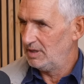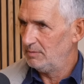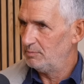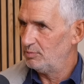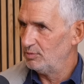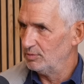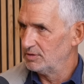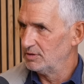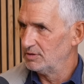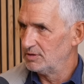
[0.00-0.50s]

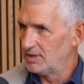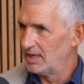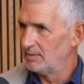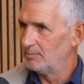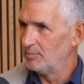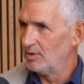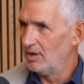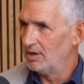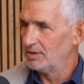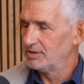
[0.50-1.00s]
people to
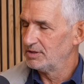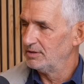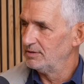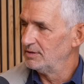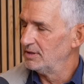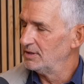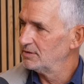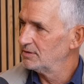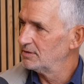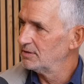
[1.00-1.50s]
take part
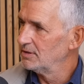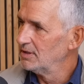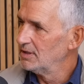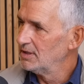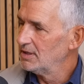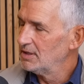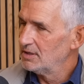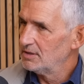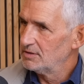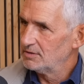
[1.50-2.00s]
in this
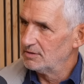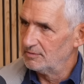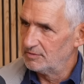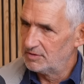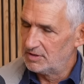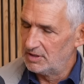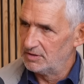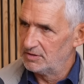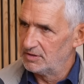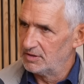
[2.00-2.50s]
sort of
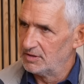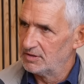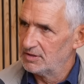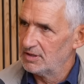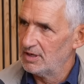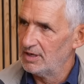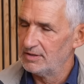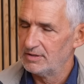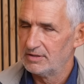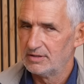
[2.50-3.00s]
citizen
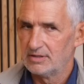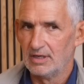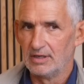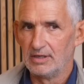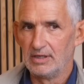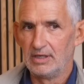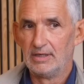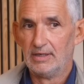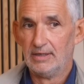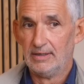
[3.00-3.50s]
science
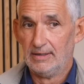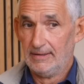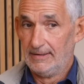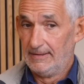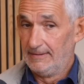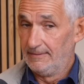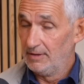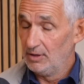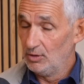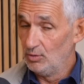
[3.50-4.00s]
study,
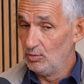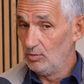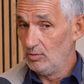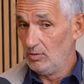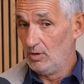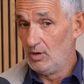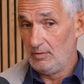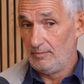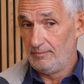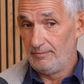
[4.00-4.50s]
they
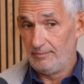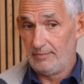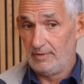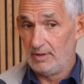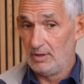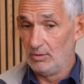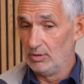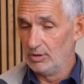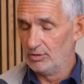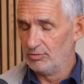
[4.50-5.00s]
all
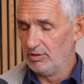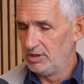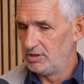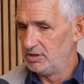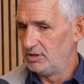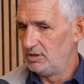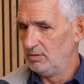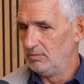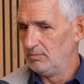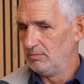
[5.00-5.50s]
they all agreed
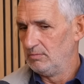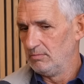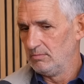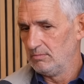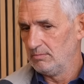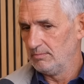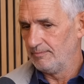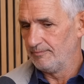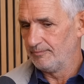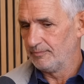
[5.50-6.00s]
to do
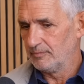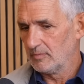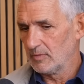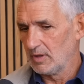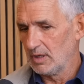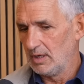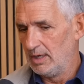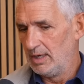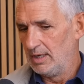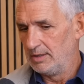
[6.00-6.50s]

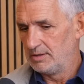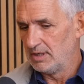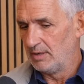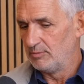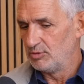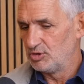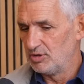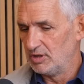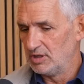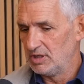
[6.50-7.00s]
uh,
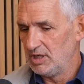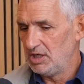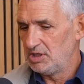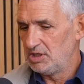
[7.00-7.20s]
time restricted